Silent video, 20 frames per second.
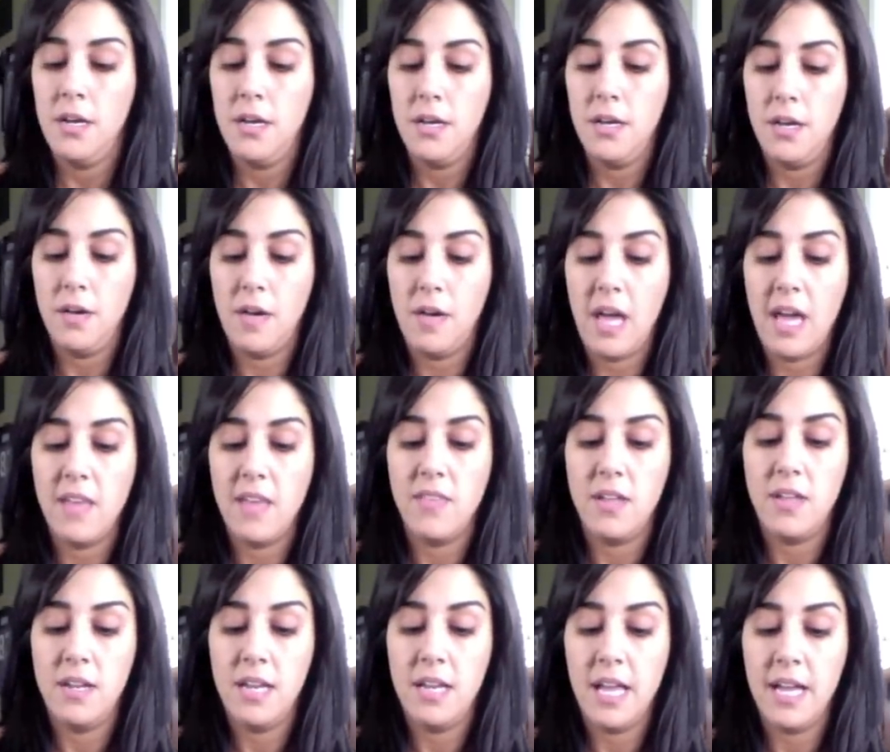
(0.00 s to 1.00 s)
Okay, and then
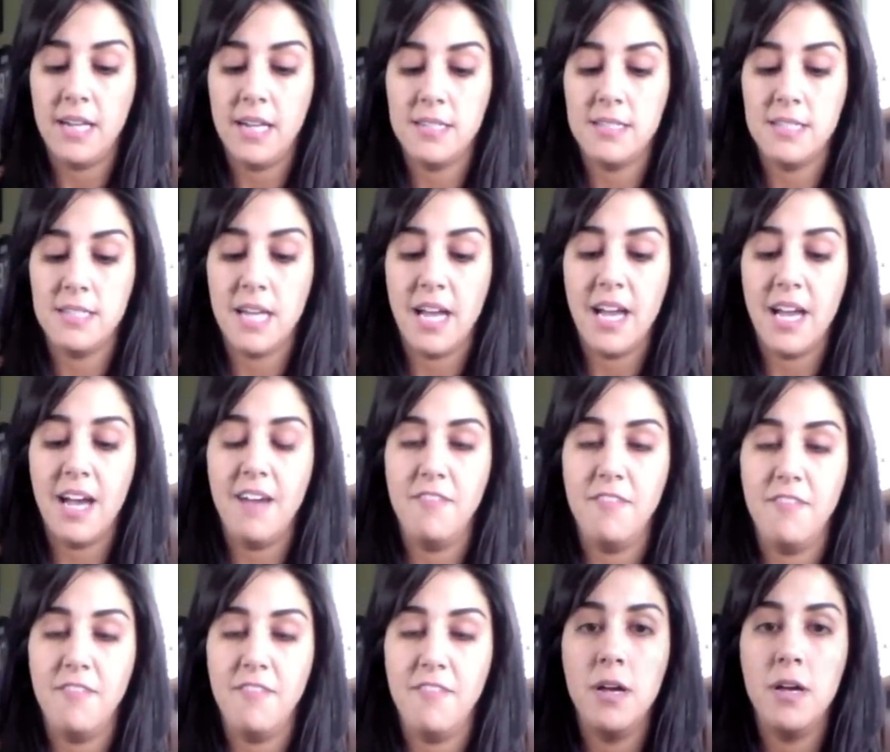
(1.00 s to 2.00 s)
next I have
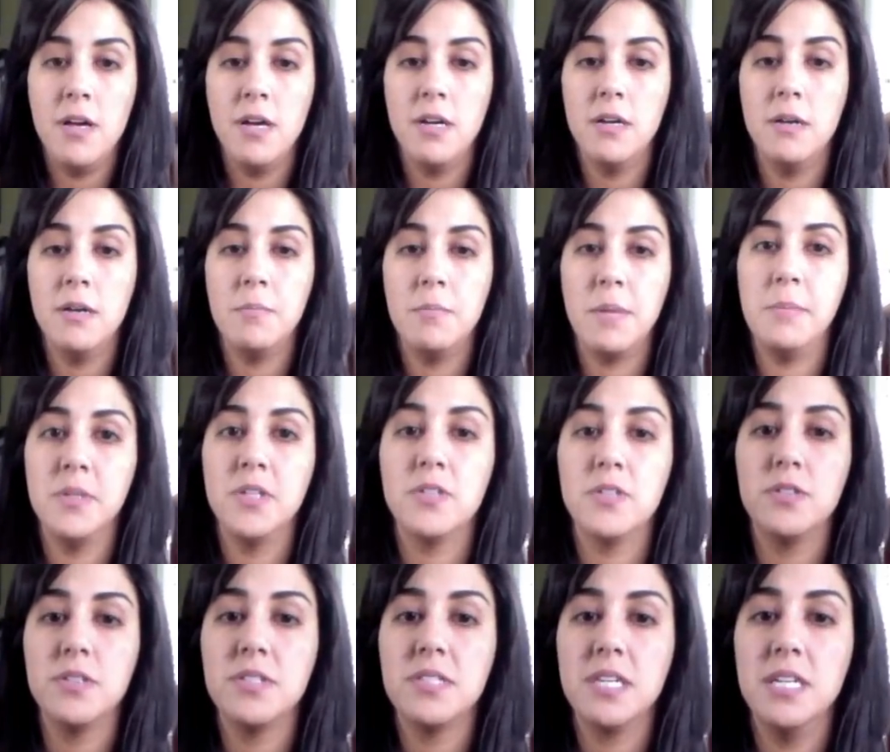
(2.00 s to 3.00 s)
my Miracle
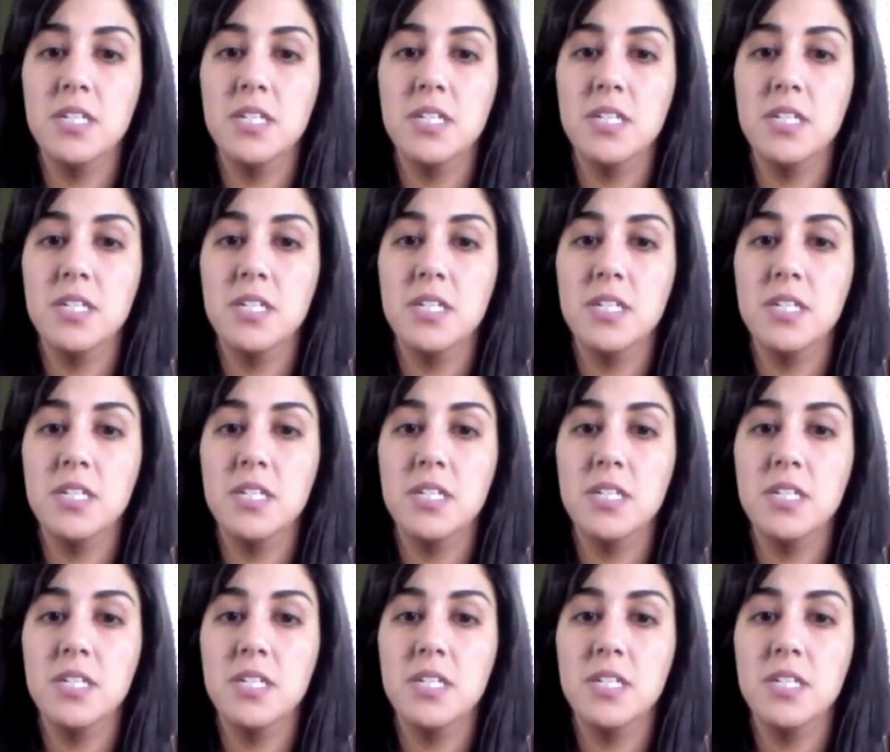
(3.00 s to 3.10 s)
Skin